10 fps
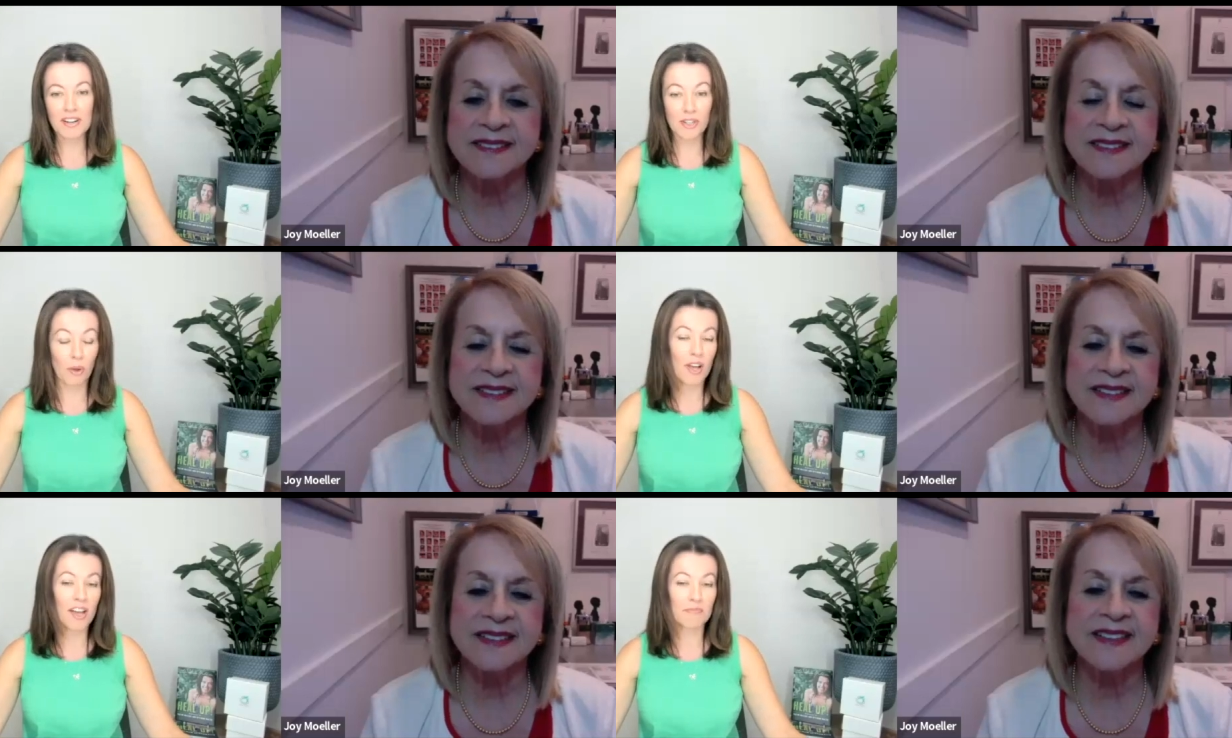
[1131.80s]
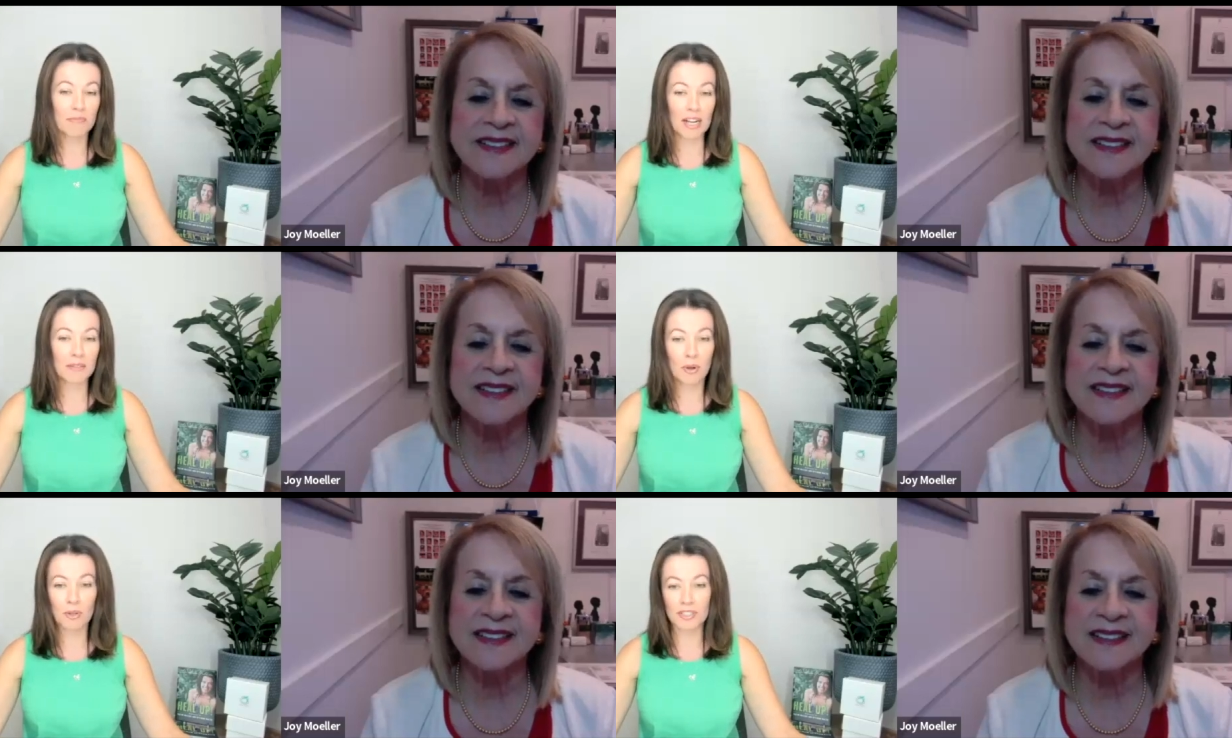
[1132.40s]
Speaker 1: who don't have
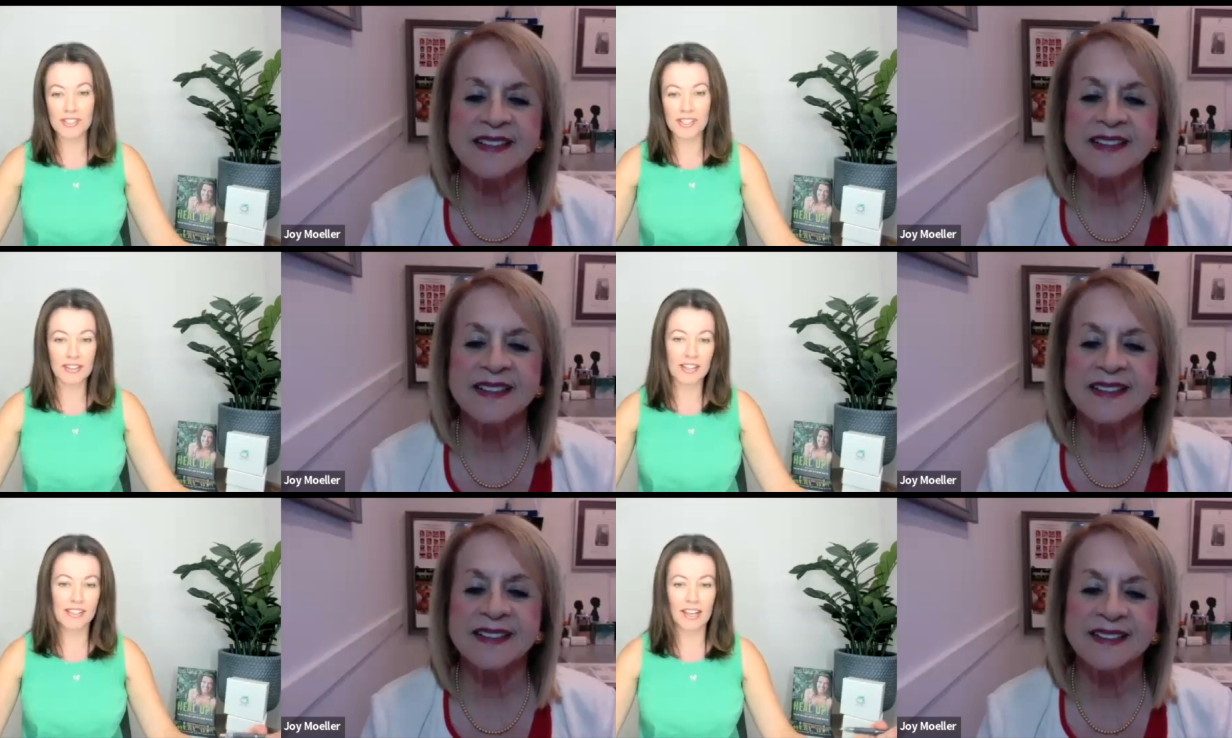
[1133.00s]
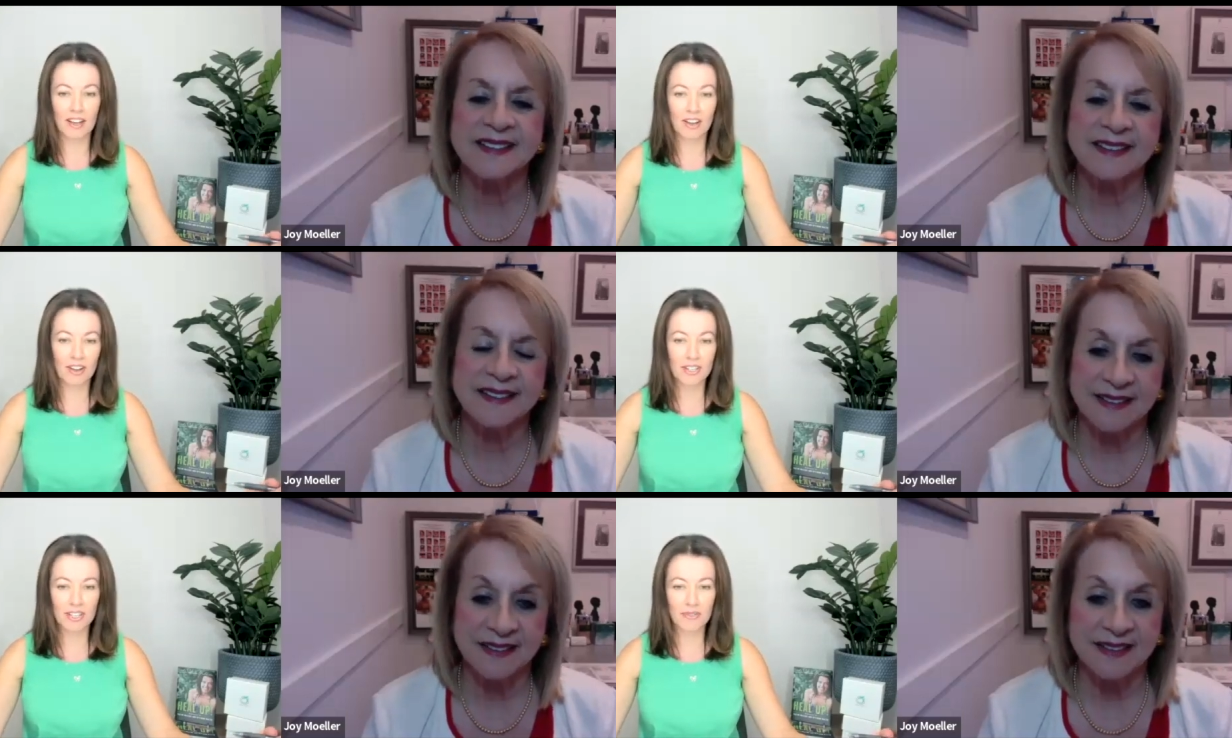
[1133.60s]
back molars and they say,
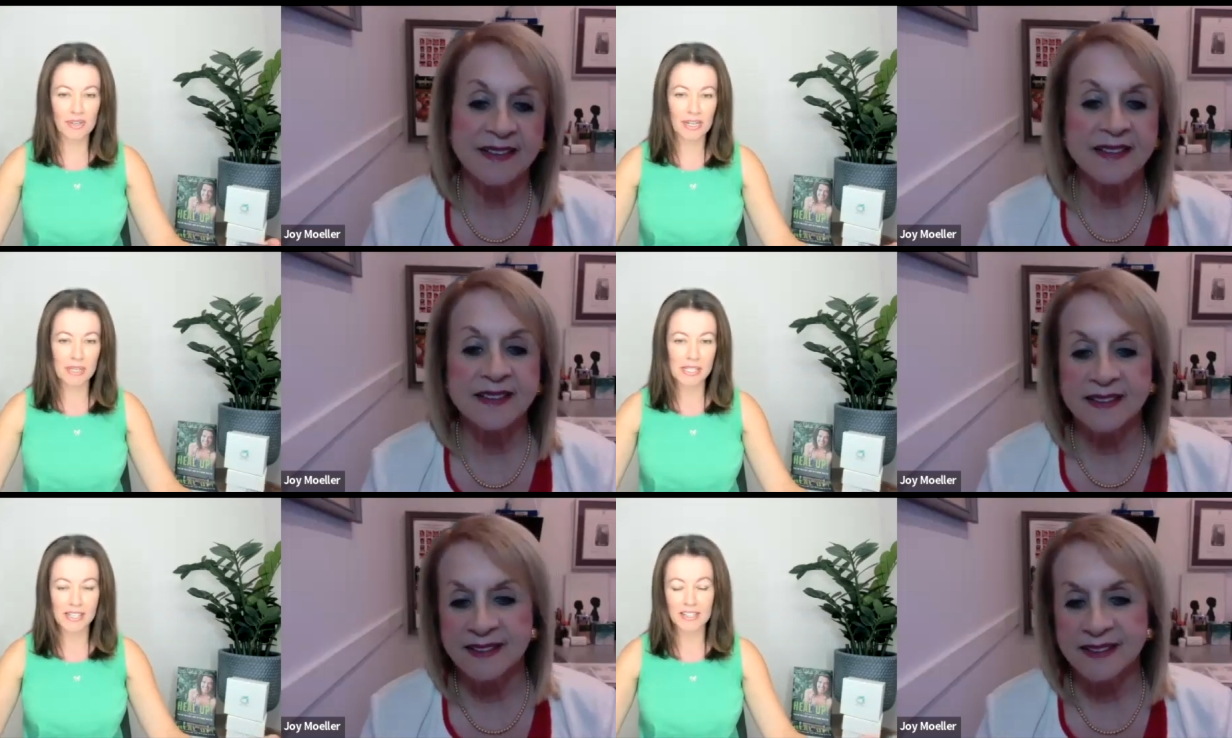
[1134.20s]
"Oh, you know what? I'm